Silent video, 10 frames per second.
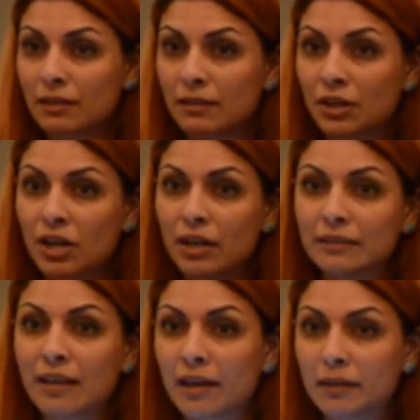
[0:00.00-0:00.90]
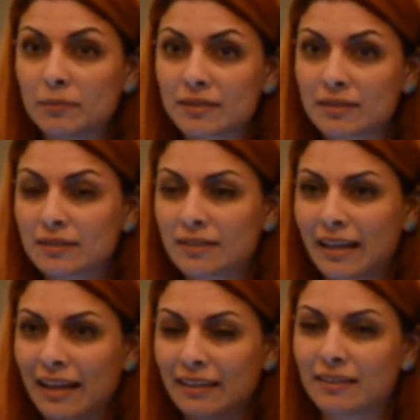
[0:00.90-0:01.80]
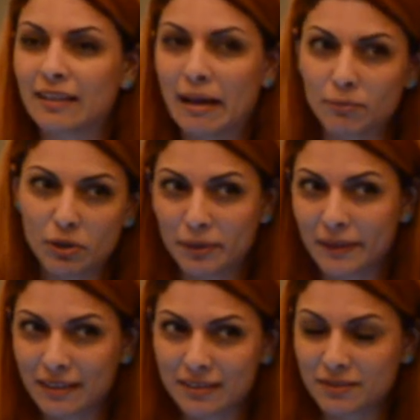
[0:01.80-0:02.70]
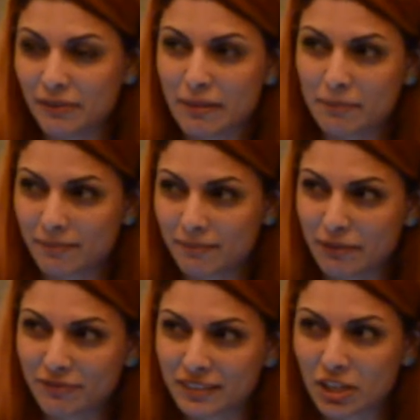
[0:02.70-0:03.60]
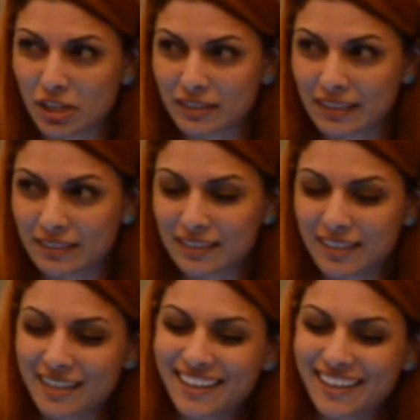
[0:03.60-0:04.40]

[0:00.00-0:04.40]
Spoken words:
There are times, and I'm borrowing this from my friend Colleen,